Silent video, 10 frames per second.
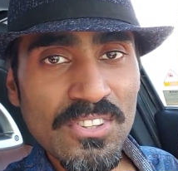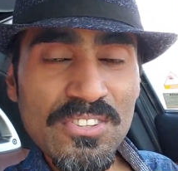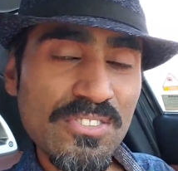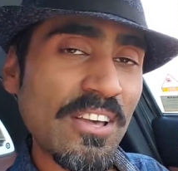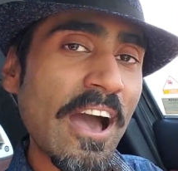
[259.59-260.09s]

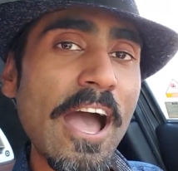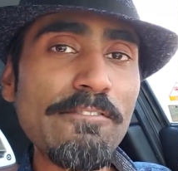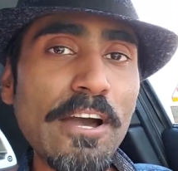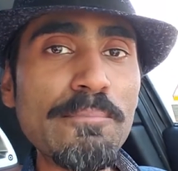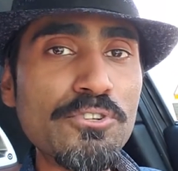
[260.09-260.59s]
This is a high
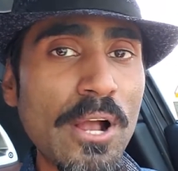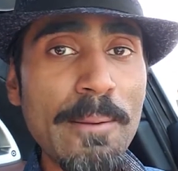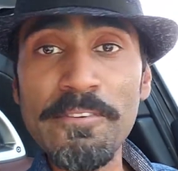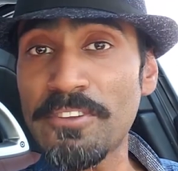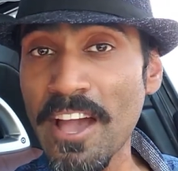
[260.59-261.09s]
vibe
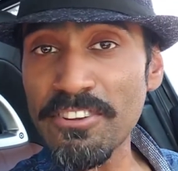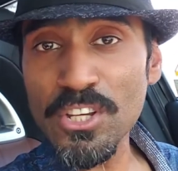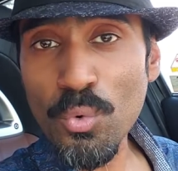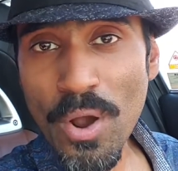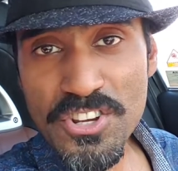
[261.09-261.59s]
tribe. If you have
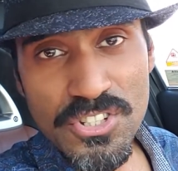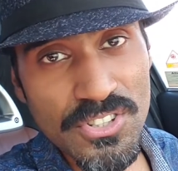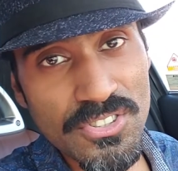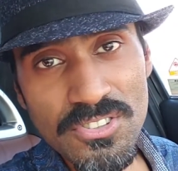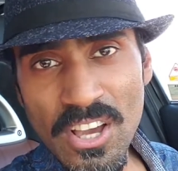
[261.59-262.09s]
any
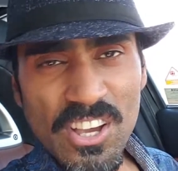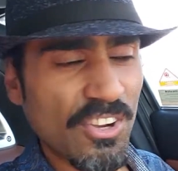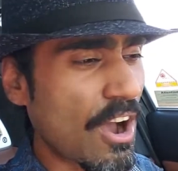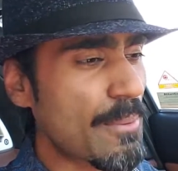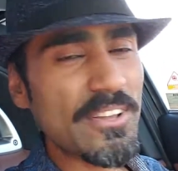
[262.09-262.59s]
questions,
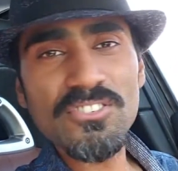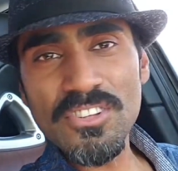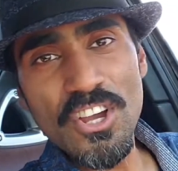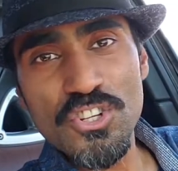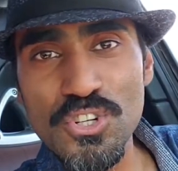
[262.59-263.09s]
comments,
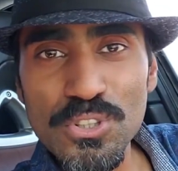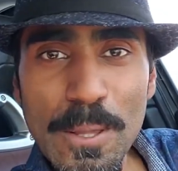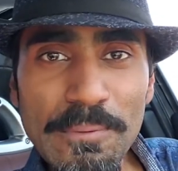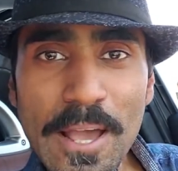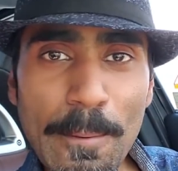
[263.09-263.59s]
shoot
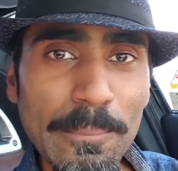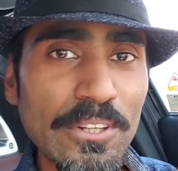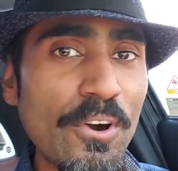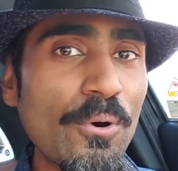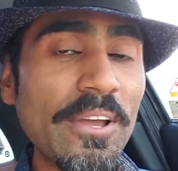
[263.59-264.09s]
them down below.